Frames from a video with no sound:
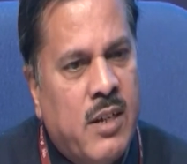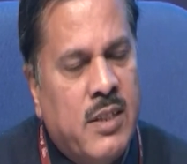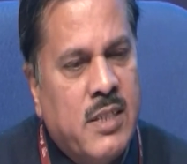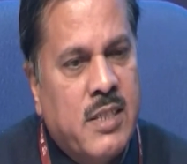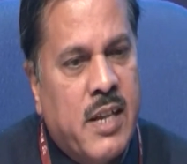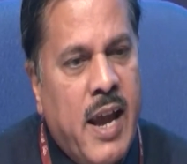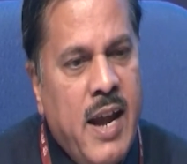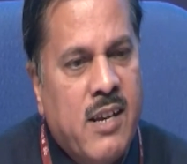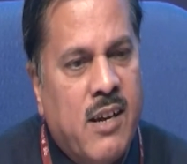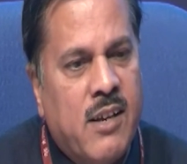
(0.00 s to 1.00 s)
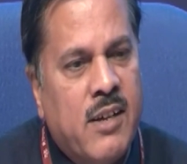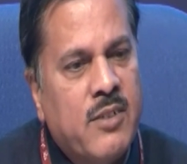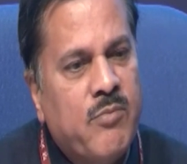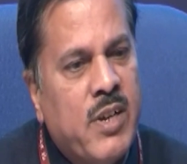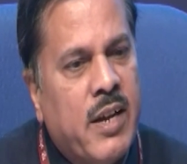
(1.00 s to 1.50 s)
This red color
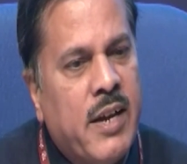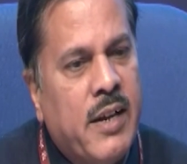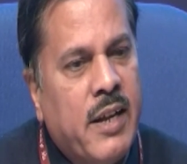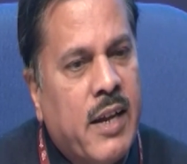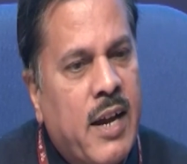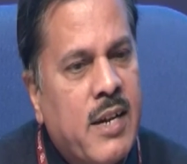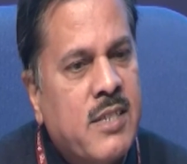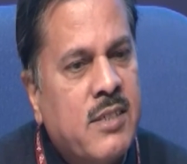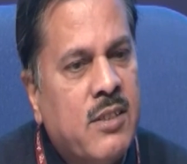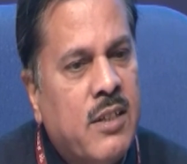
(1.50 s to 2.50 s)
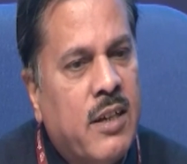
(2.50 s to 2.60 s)
indicates